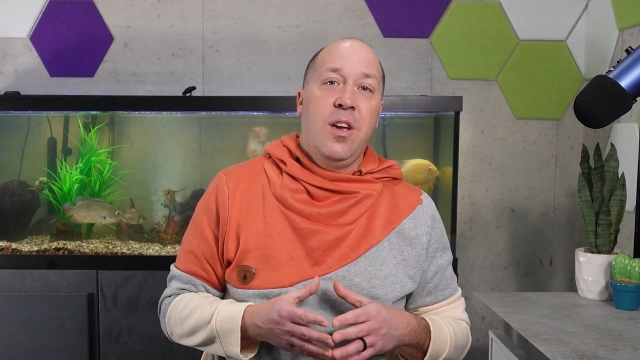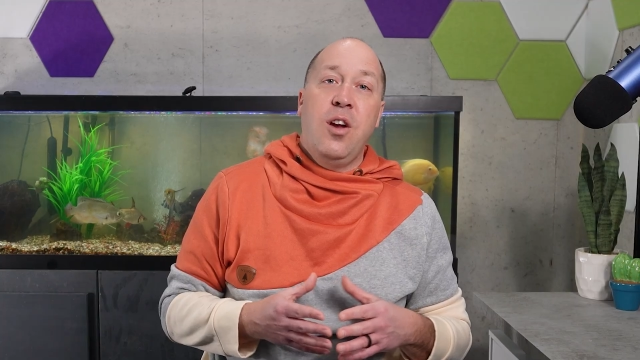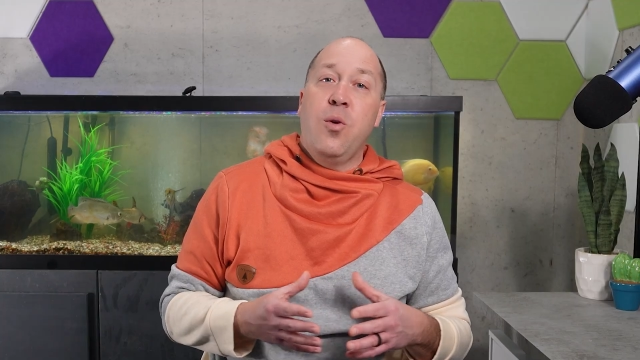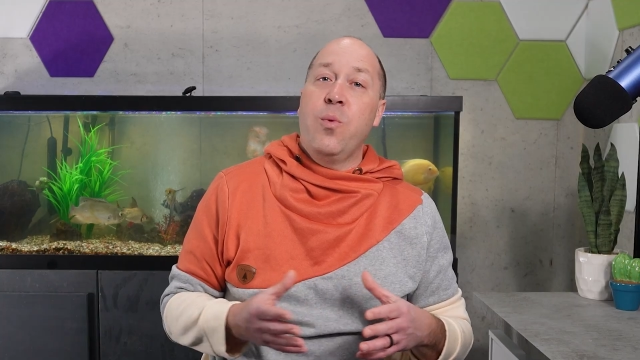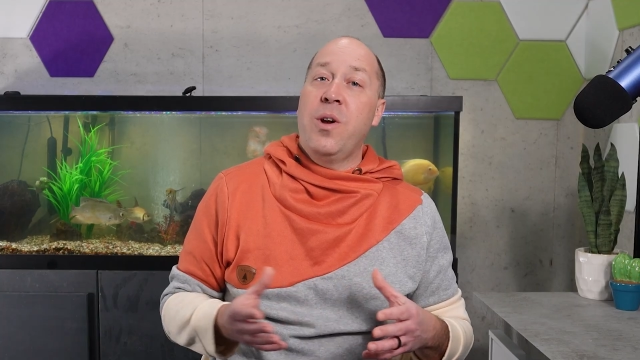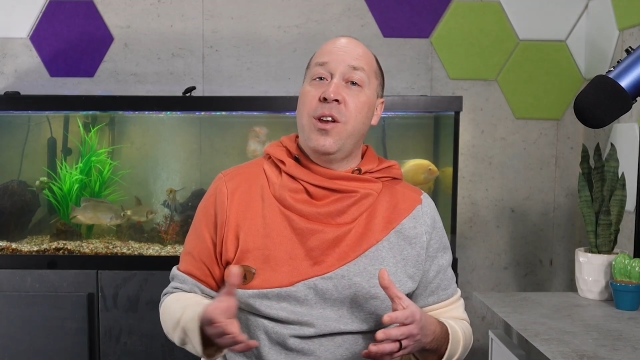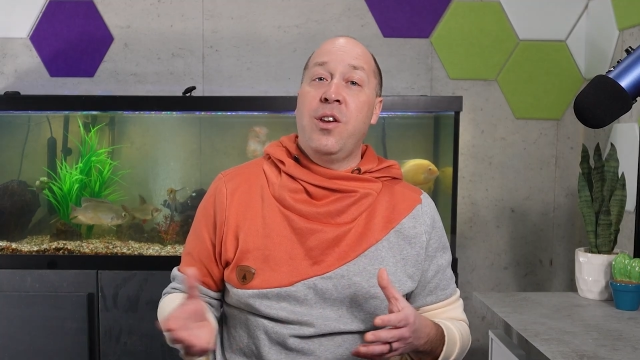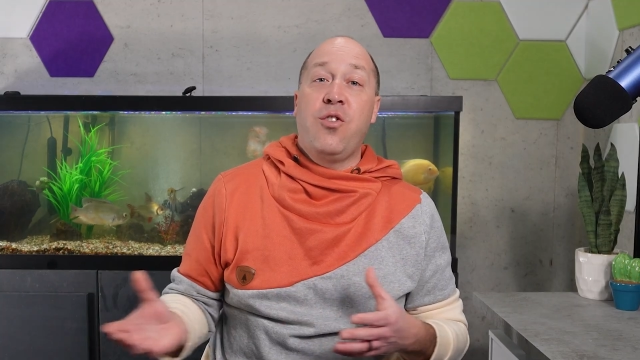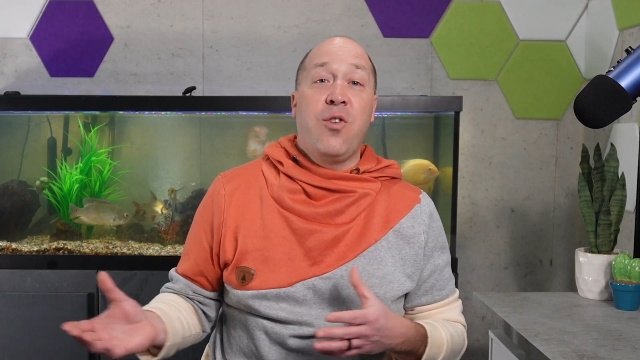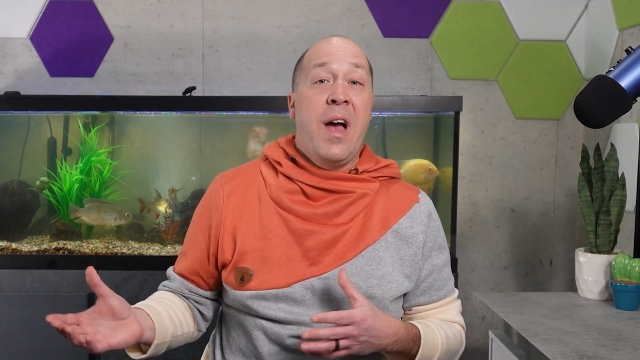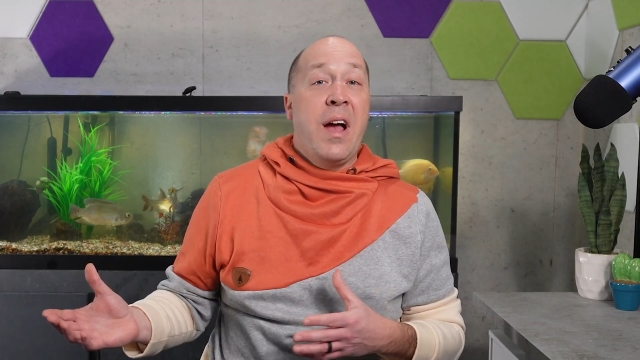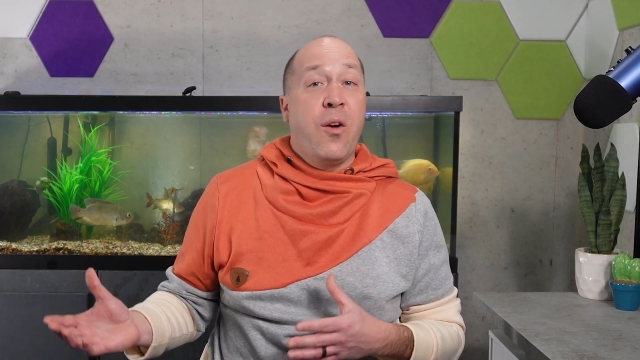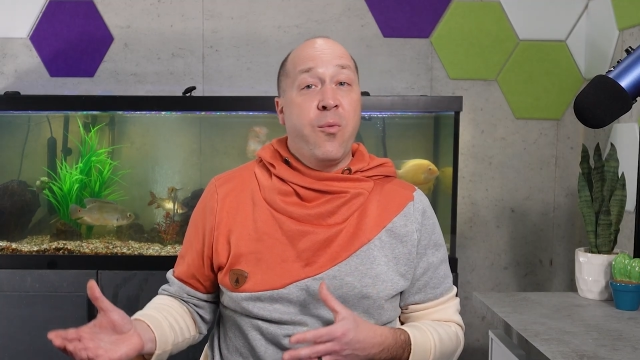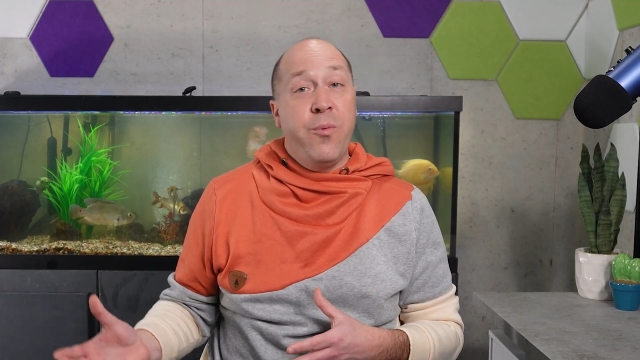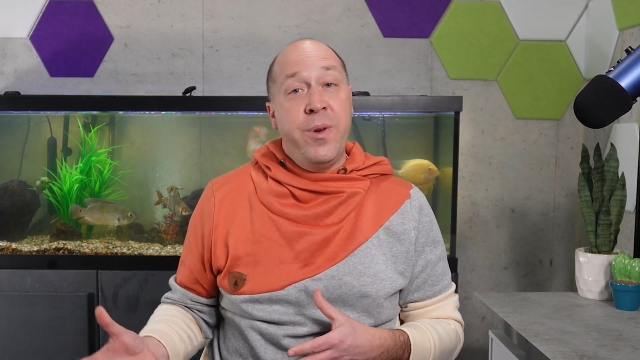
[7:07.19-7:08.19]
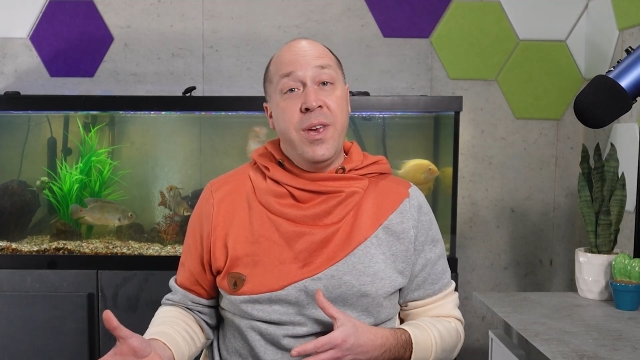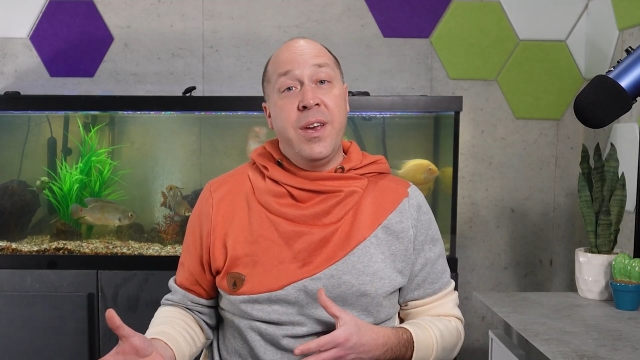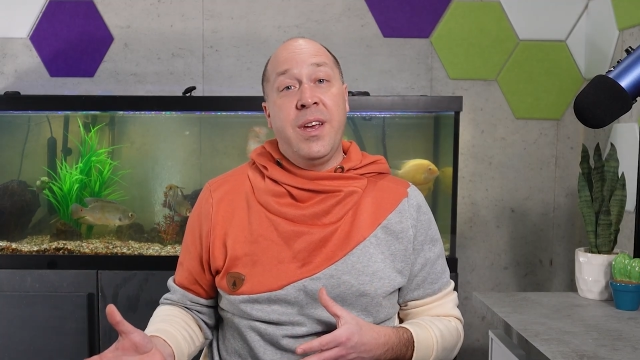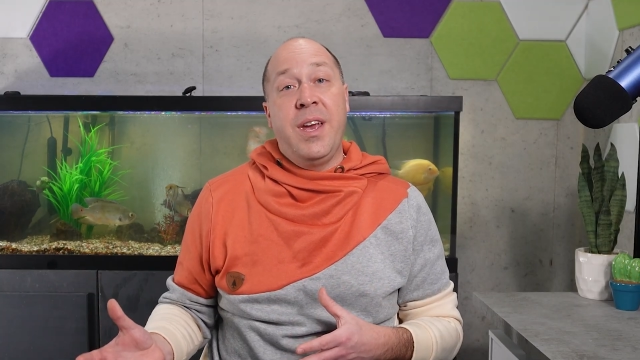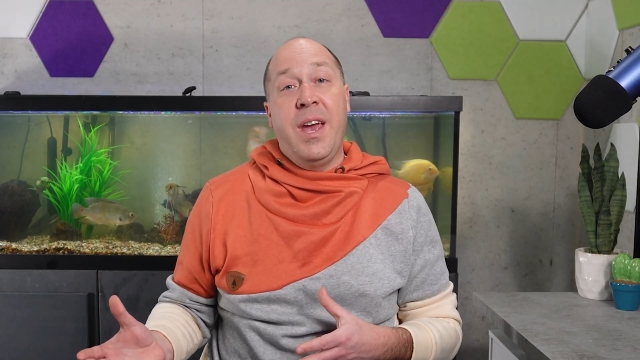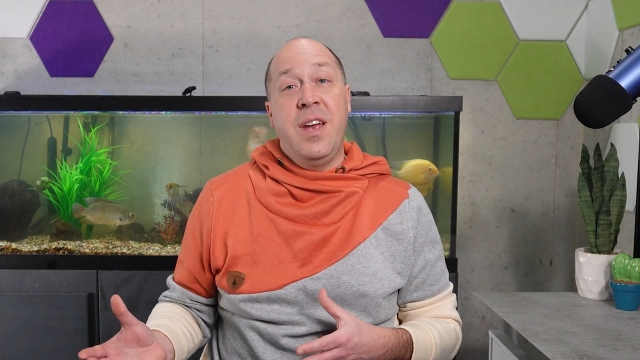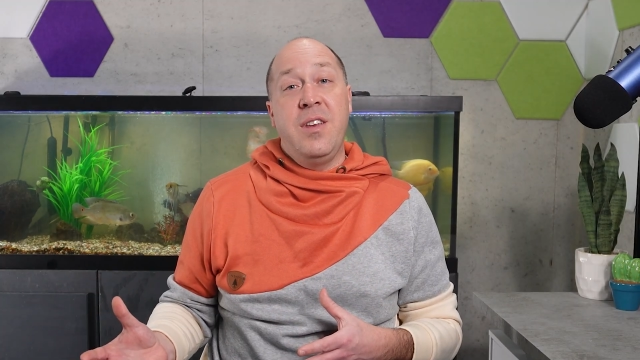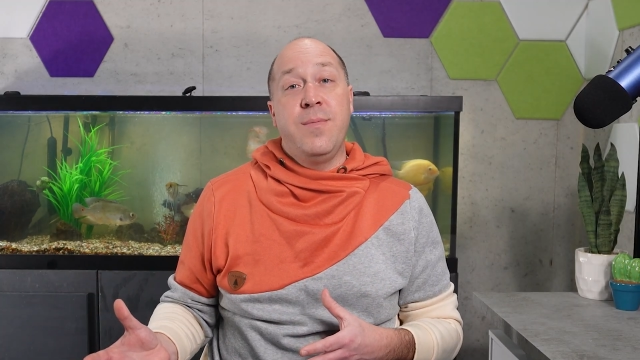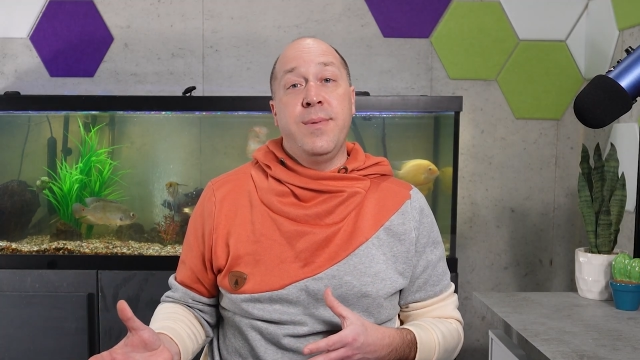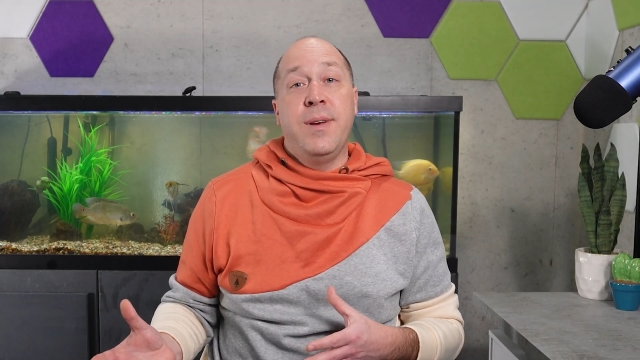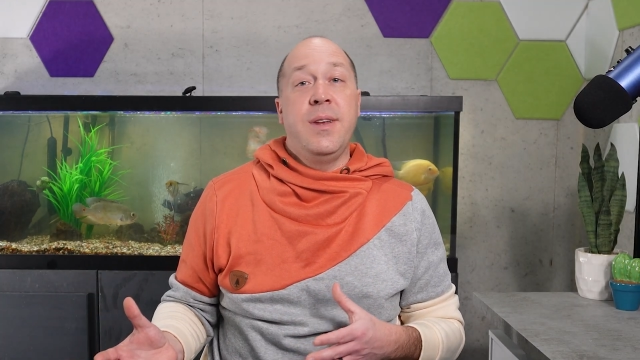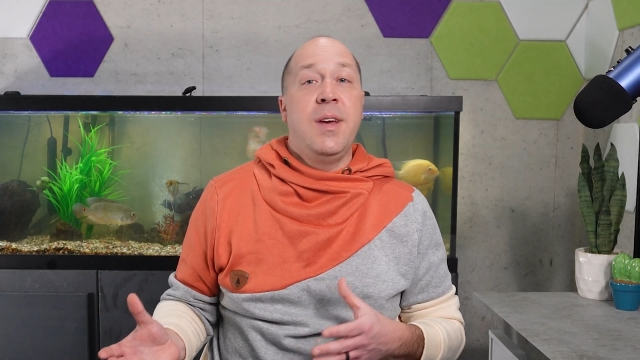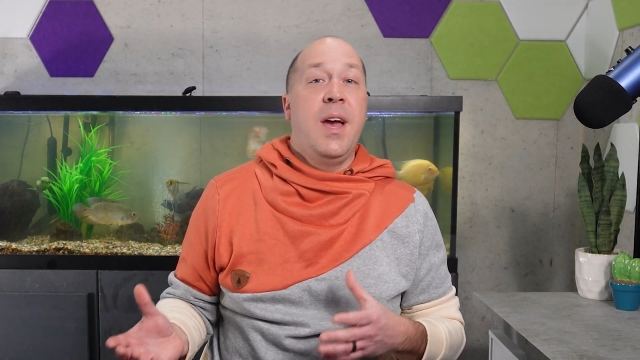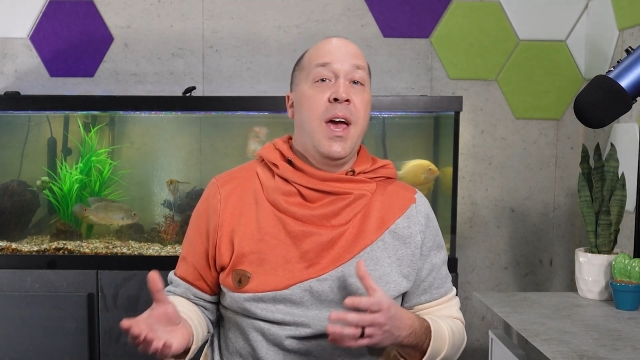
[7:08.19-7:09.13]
Here we're going to track re-engagement